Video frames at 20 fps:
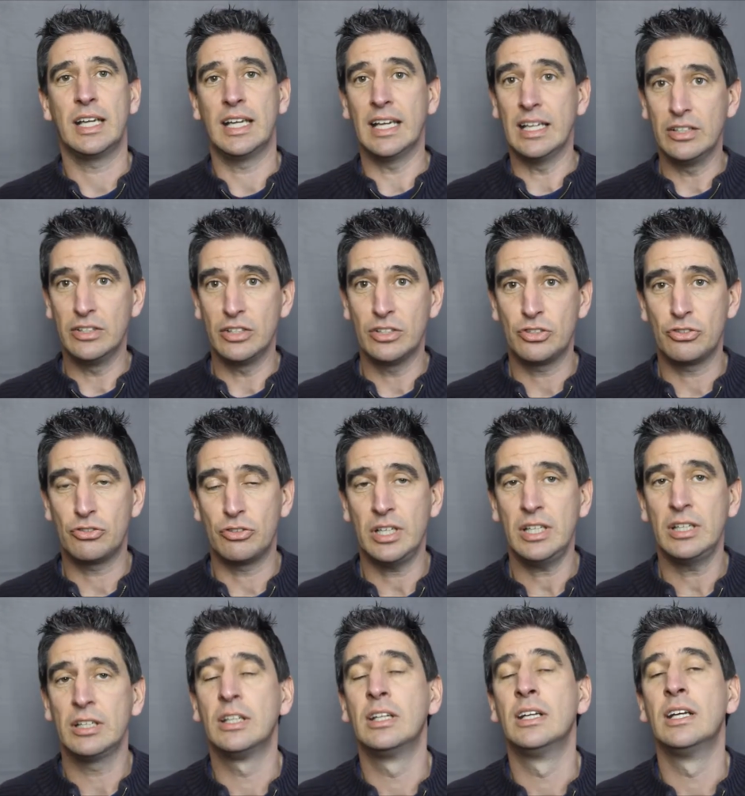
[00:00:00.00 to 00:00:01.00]

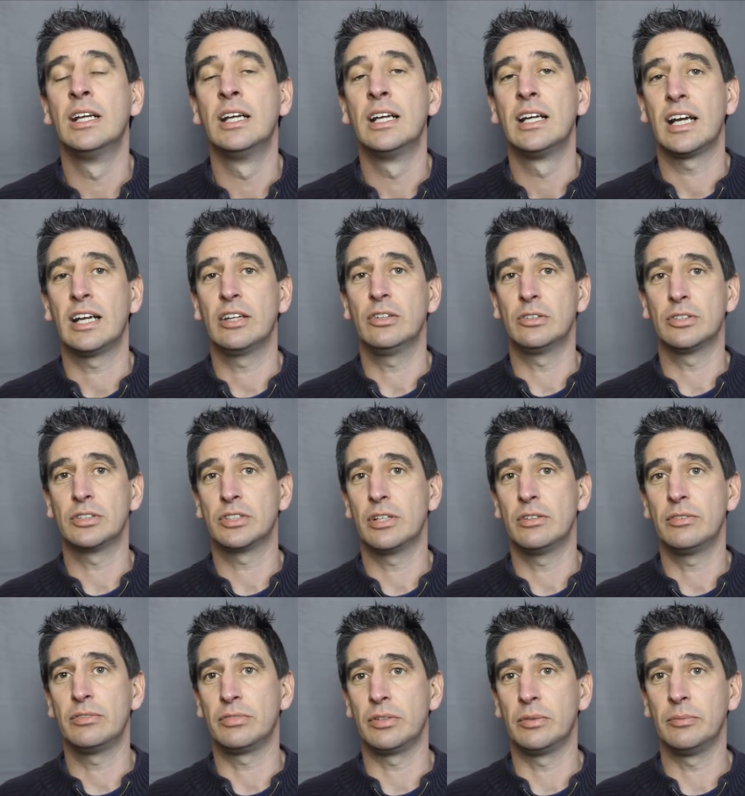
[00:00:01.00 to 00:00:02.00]
industry and
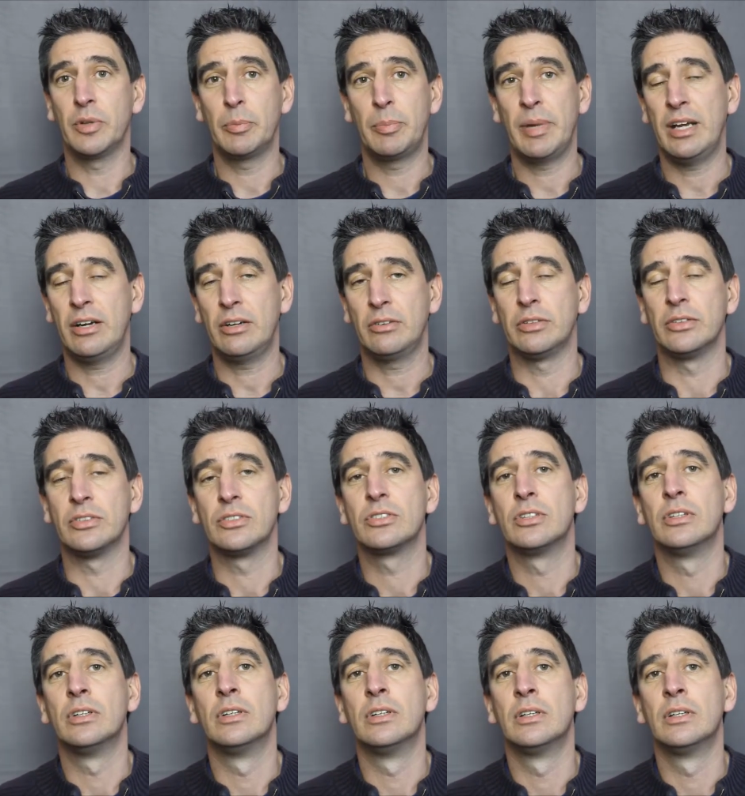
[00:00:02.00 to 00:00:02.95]
also from the parents.